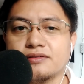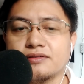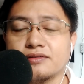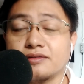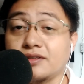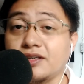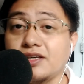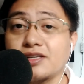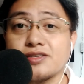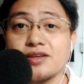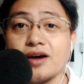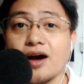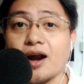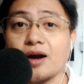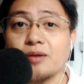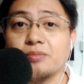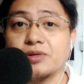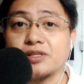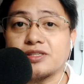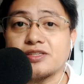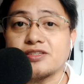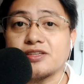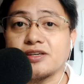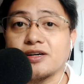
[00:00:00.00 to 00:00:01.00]
These are
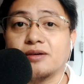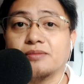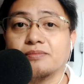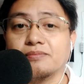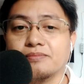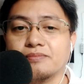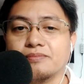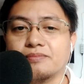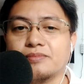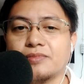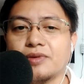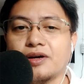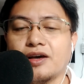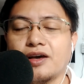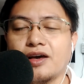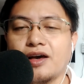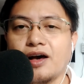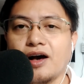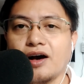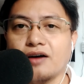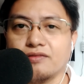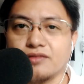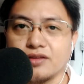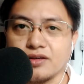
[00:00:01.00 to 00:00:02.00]
but some
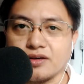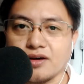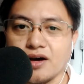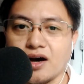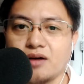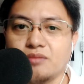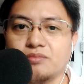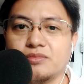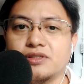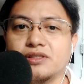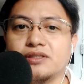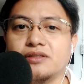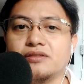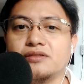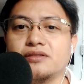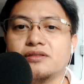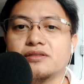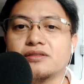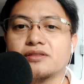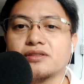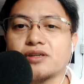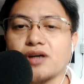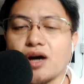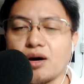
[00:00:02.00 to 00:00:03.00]
of the common
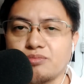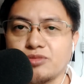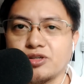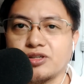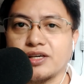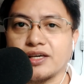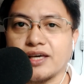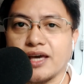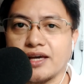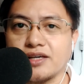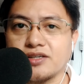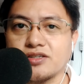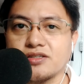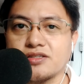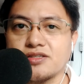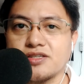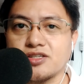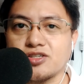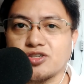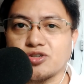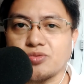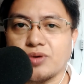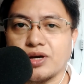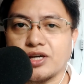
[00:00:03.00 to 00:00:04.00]
communication
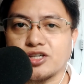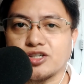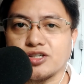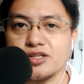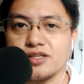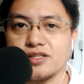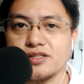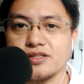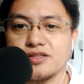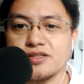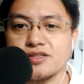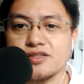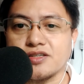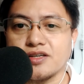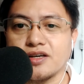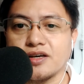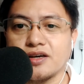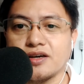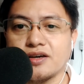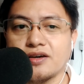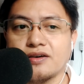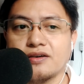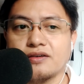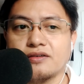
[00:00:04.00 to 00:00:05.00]
situations
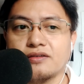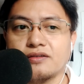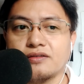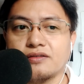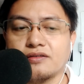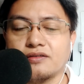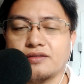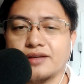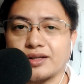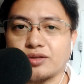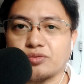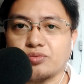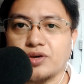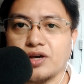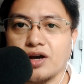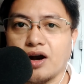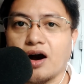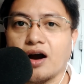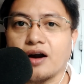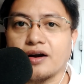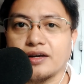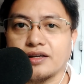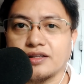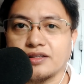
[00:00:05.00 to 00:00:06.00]
that we
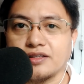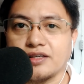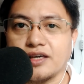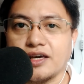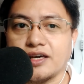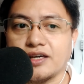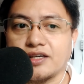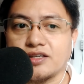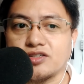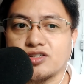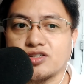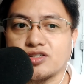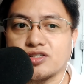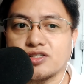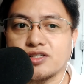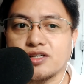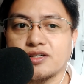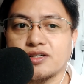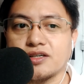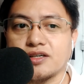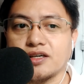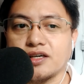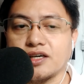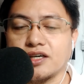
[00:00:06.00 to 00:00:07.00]
are engaged
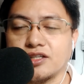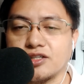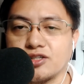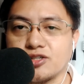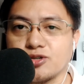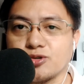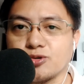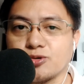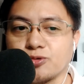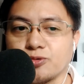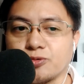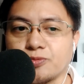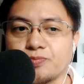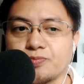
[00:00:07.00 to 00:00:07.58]
into.